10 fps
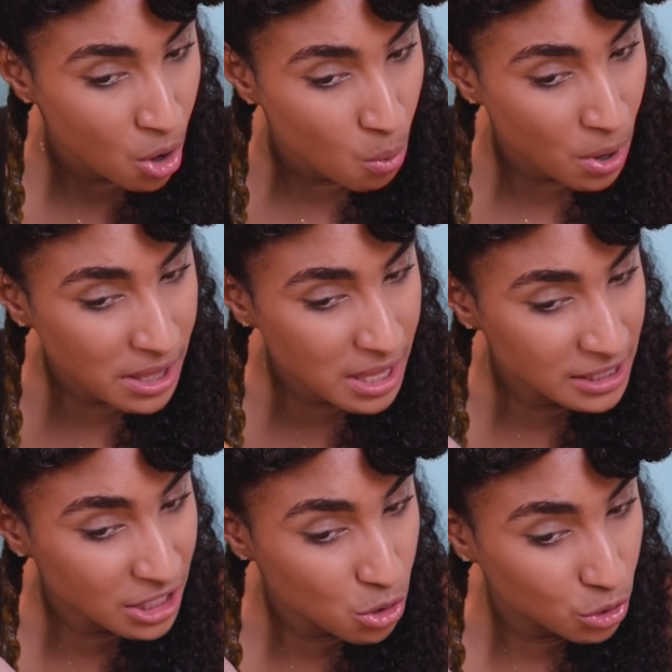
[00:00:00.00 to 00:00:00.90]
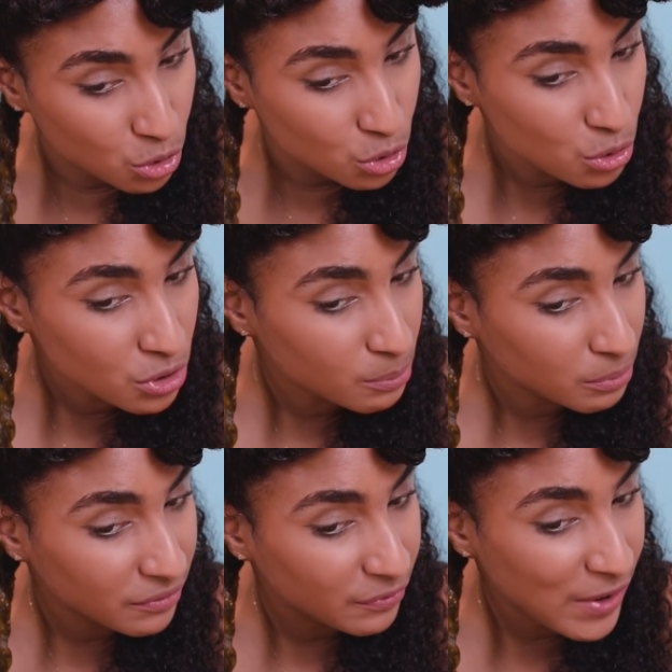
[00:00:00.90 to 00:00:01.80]
One of the things that you can do to
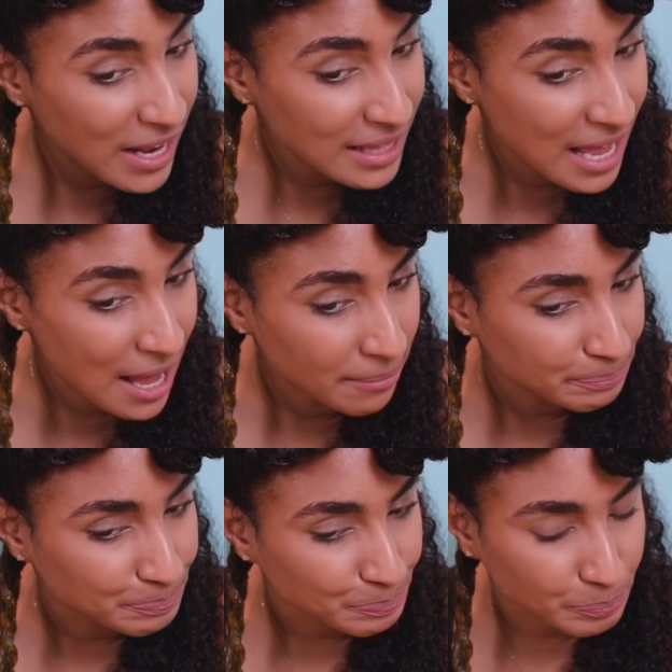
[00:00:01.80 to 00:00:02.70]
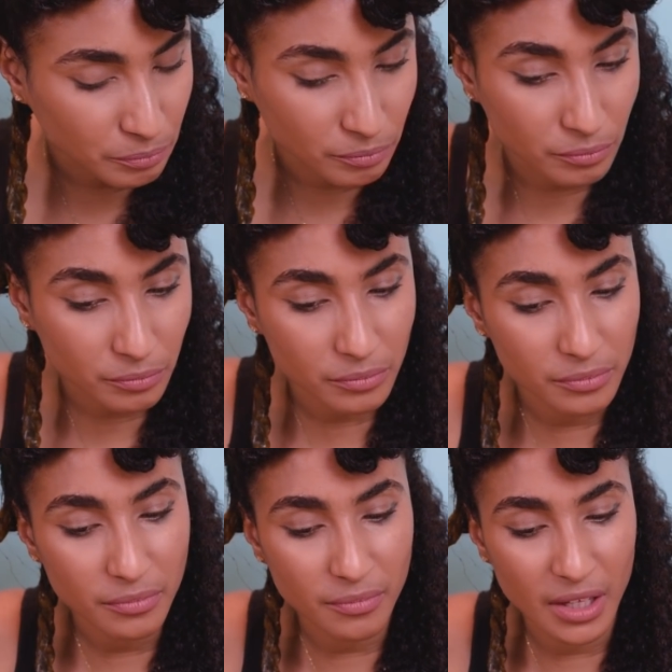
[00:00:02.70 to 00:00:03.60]
prevent that,
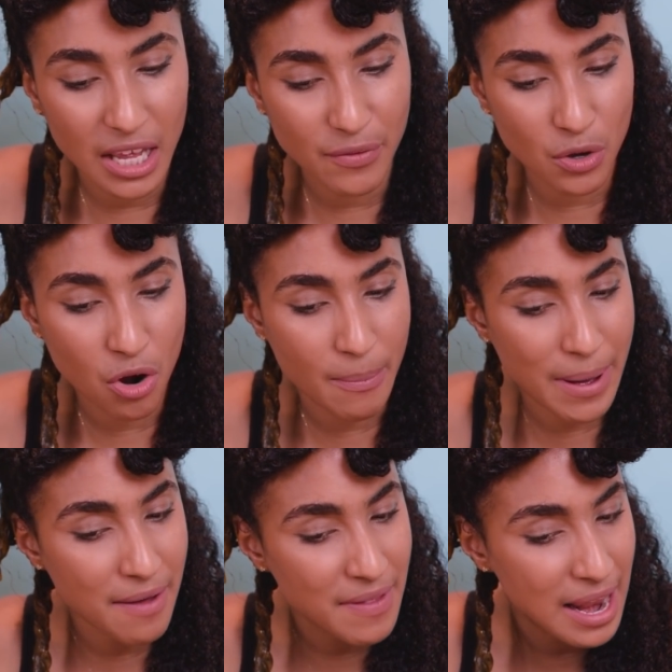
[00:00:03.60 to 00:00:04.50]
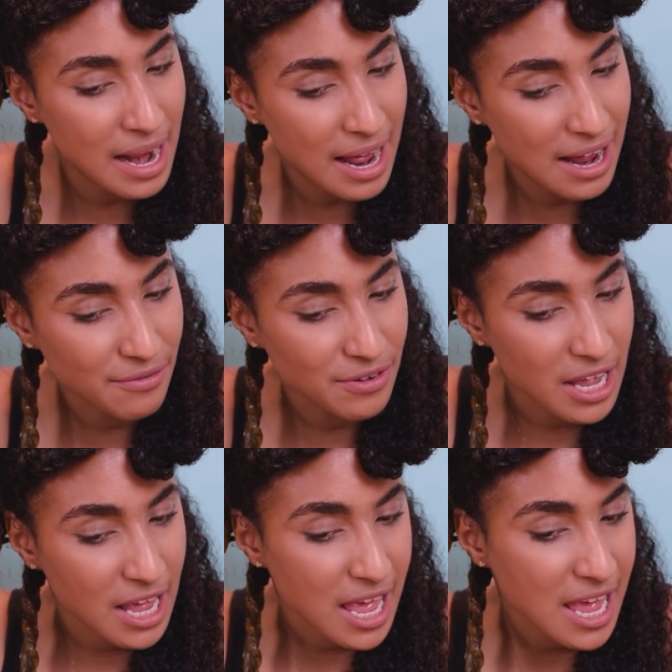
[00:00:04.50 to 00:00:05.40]
if you're not about that life,
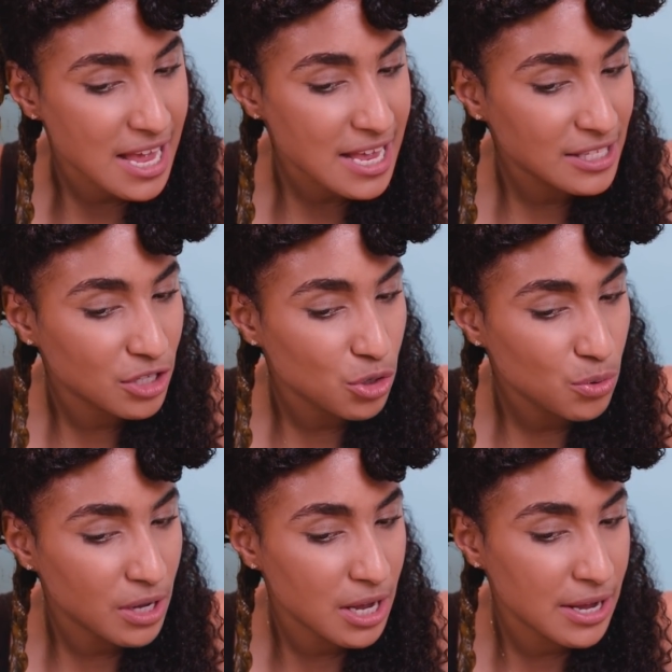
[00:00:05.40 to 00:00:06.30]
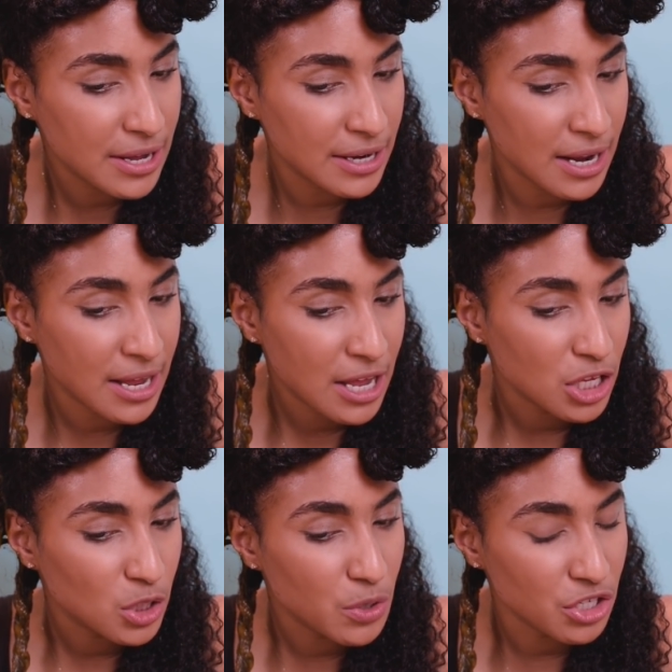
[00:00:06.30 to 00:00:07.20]
is you can
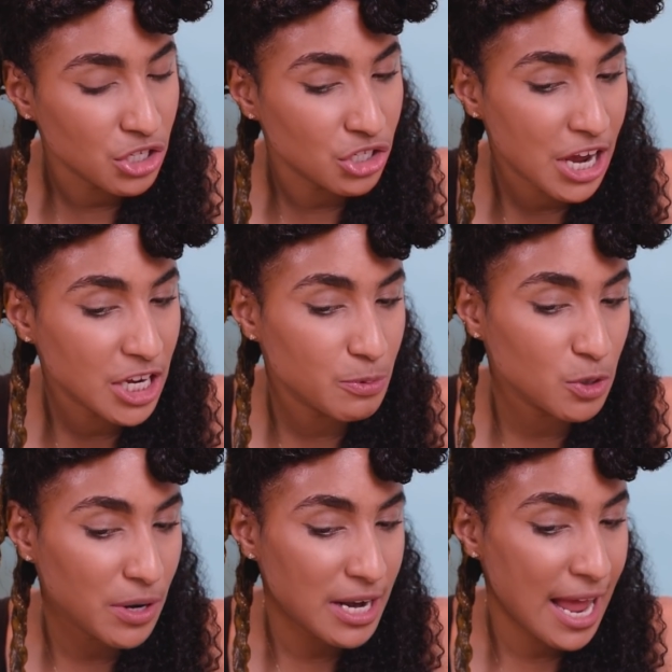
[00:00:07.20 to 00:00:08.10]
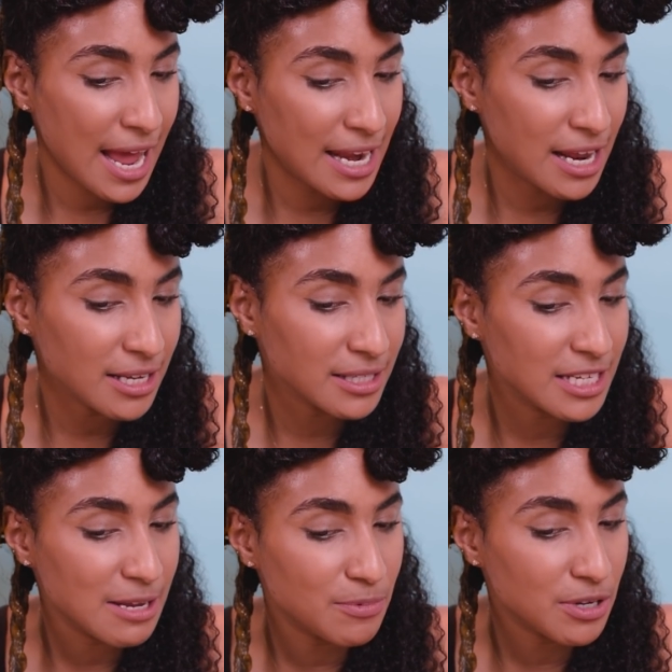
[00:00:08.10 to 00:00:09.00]
switch and change between a henna
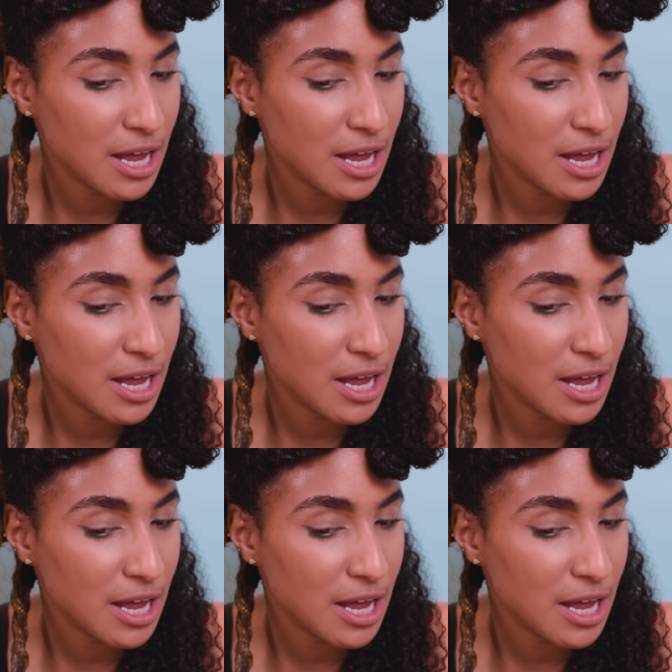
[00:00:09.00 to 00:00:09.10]
deep